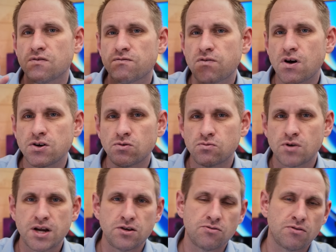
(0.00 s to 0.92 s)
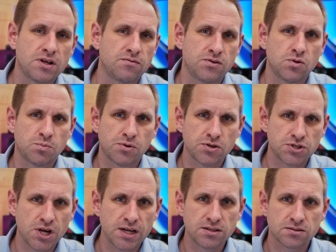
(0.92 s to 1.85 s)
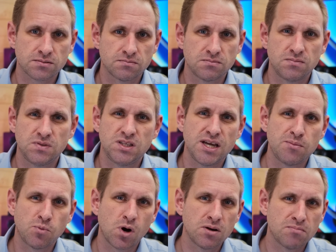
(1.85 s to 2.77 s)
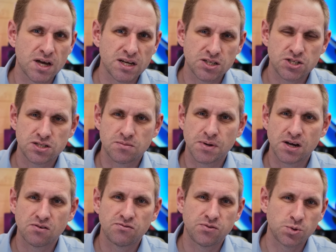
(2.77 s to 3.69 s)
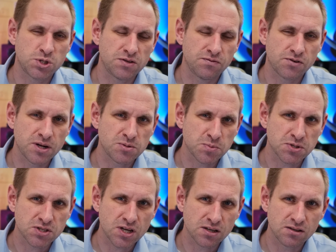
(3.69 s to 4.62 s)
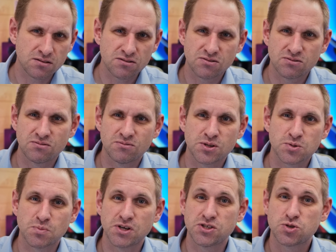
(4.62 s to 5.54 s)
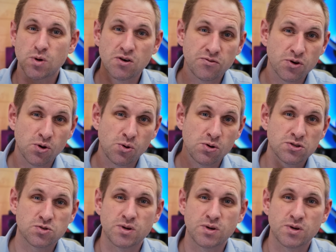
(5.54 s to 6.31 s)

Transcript: the final rendering for your project. The M1 manages about 40 frames per second, whilst my 12-core